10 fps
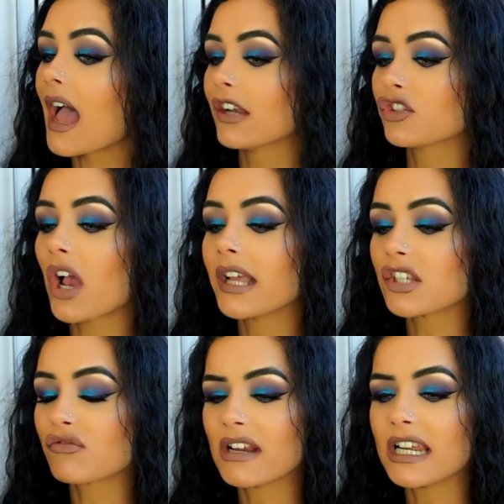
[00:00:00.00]
and trying
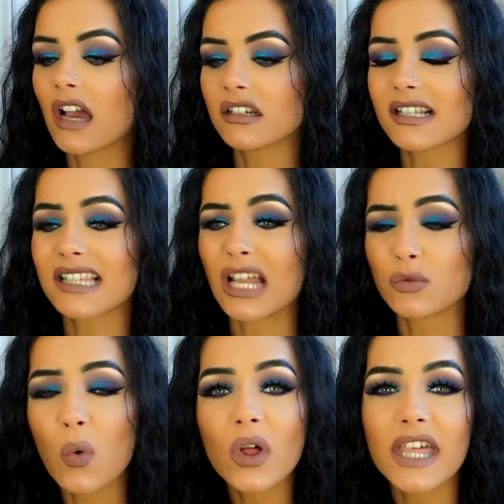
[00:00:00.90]
to really
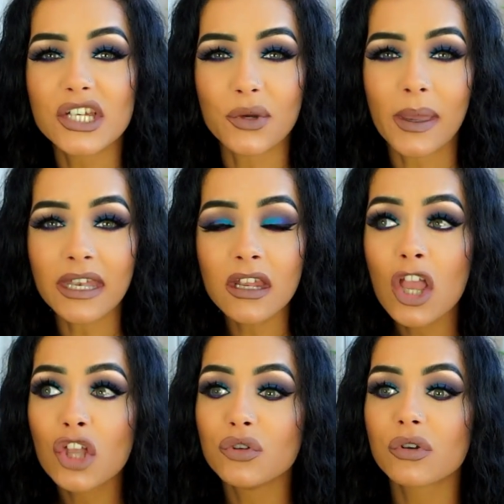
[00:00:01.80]
understand what they're doing,
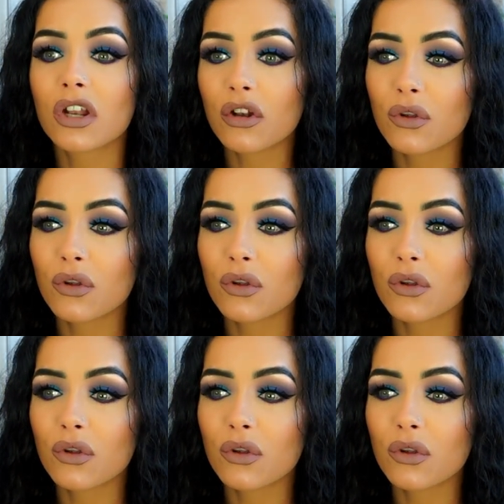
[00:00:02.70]
you can